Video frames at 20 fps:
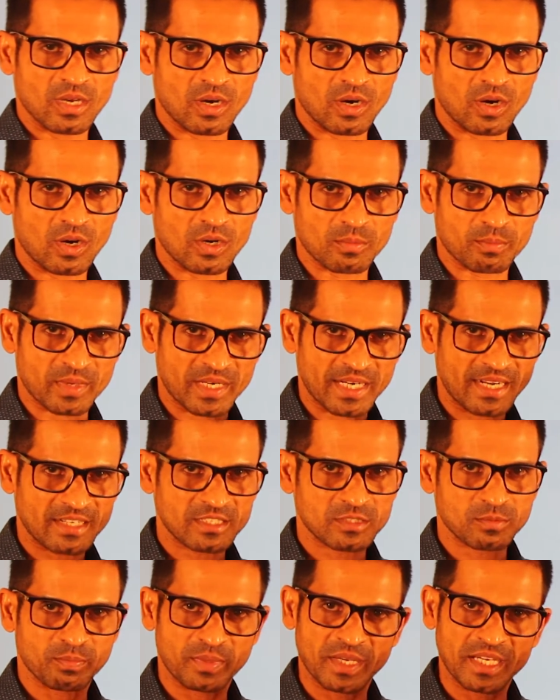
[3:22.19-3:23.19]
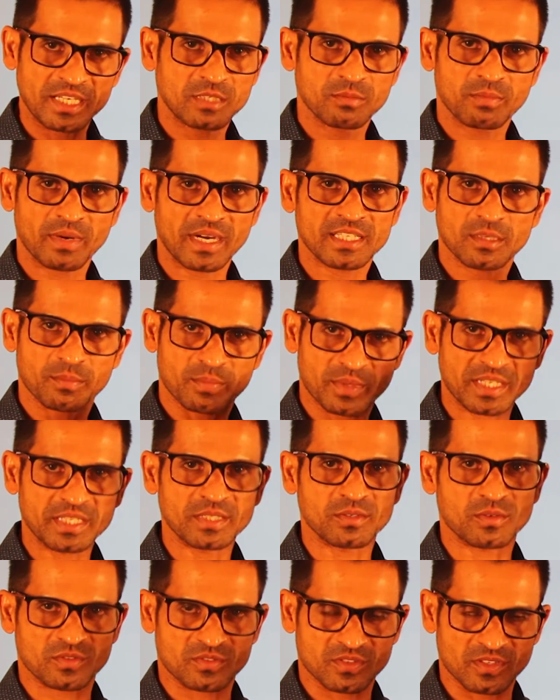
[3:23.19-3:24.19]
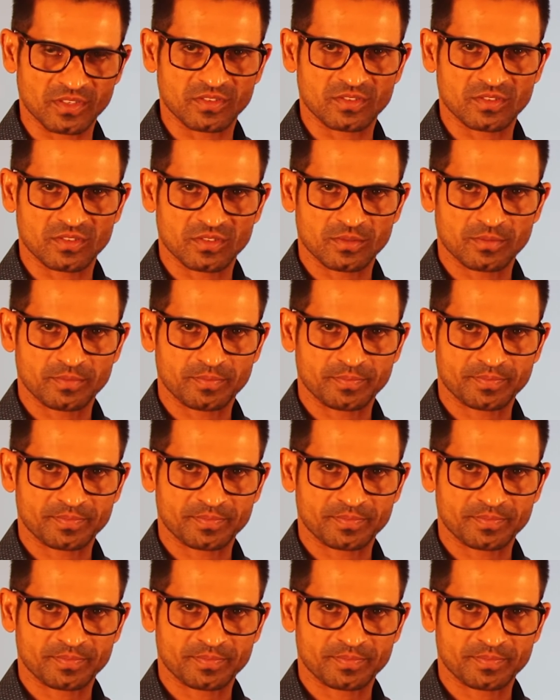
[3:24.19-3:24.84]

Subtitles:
on products paid by the producers,